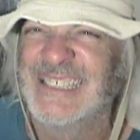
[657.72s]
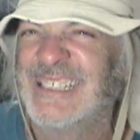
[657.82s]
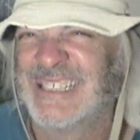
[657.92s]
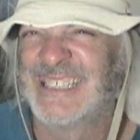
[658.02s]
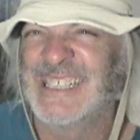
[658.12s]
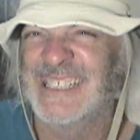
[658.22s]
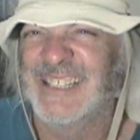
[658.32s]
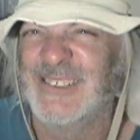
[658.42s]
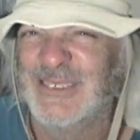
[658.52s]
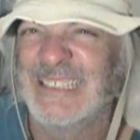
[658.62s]
adult
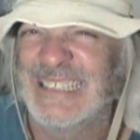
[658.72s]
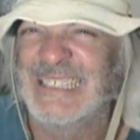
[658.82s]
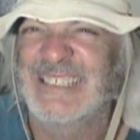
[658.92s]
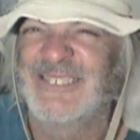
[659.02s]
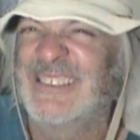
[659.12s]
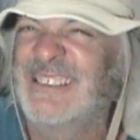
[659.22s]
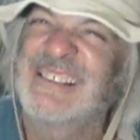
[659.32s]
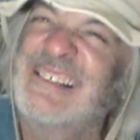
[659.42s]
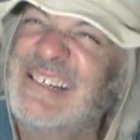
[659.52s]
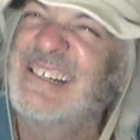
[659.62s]
homosexuals
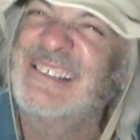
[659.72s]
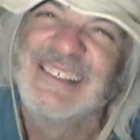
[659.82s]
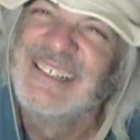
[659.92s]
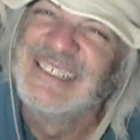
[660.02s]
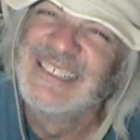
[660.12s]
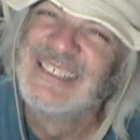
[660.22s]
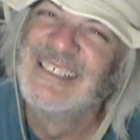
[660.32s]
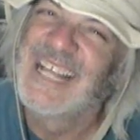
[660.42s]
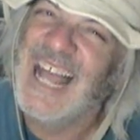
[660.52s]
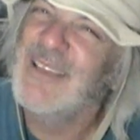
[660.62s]
are?
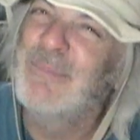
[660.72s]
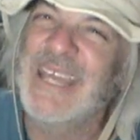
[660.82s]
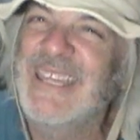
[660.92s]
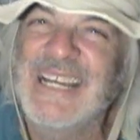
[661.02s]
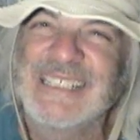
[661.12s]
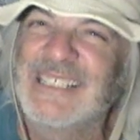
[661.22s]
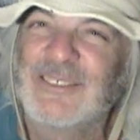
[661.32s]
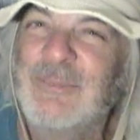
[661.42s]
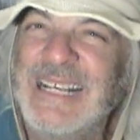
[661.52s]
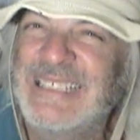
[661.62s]
I bet that
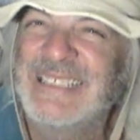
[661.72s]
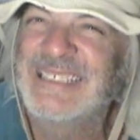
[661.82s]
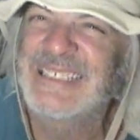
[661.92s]
just makes you